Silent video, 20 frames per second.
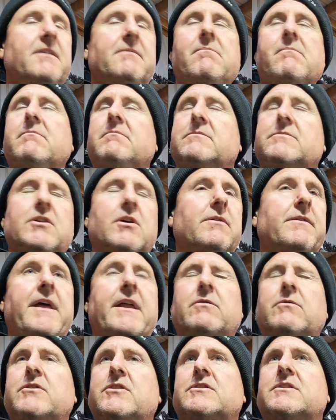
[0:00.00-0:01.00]
Yep. So
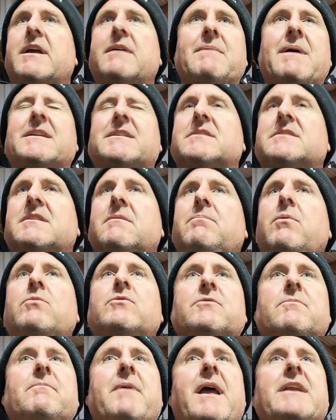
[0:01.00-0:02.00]
that makes it simple
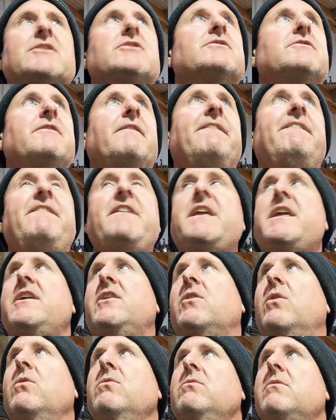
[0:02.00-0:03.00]
to match the
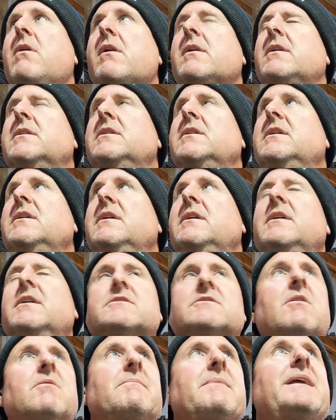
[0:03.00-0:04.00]
vehicle.
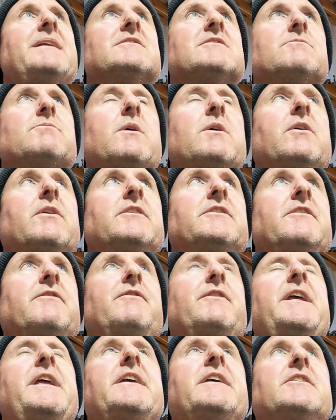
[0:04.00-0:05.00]
So it means this one got a
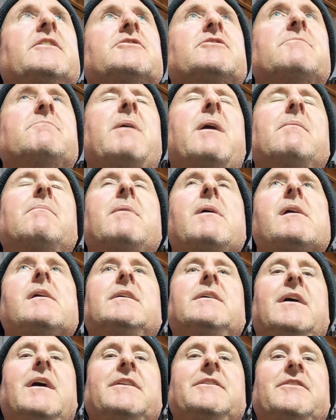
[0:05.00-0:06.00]
different air conditioning pump,
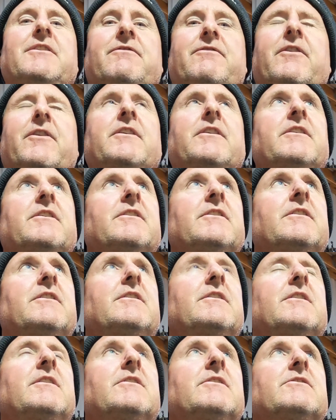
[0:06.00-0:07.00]
a different
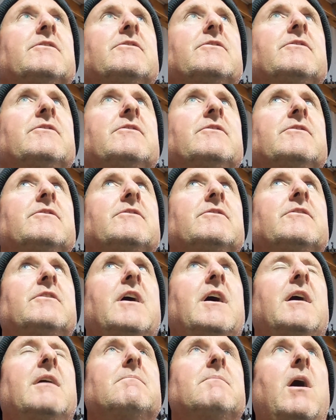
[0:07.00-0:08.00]

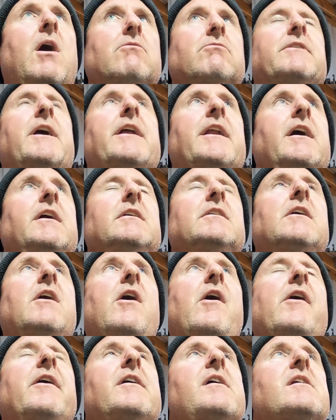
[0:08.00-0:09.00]

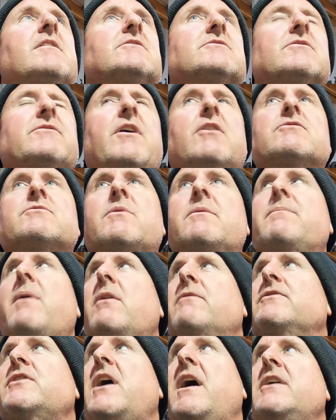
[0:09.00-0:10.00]
alternator. So those were
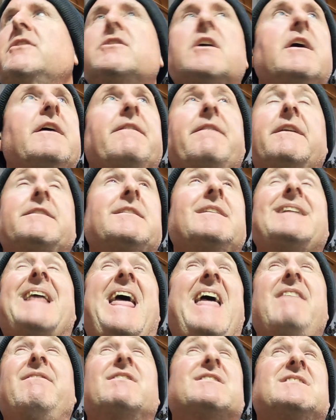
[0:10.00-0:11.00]
both changed. They didn't
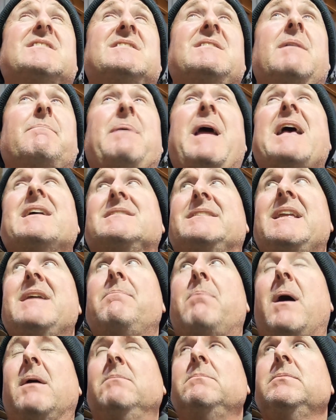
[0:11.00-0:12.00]
have a power steer
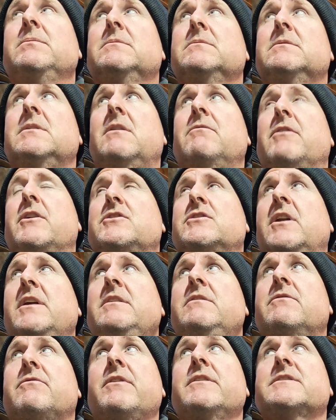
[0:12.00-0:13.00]
pump
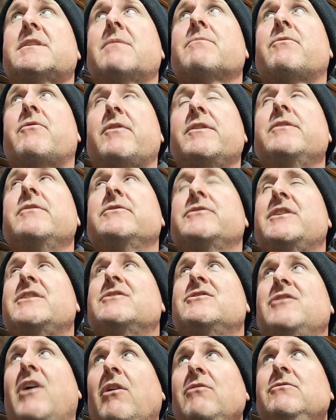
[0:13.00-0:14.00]
originally. Some
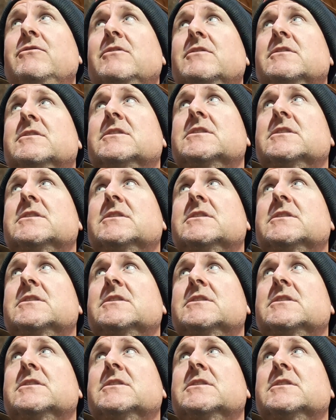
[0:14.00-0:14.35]
3UZs don't.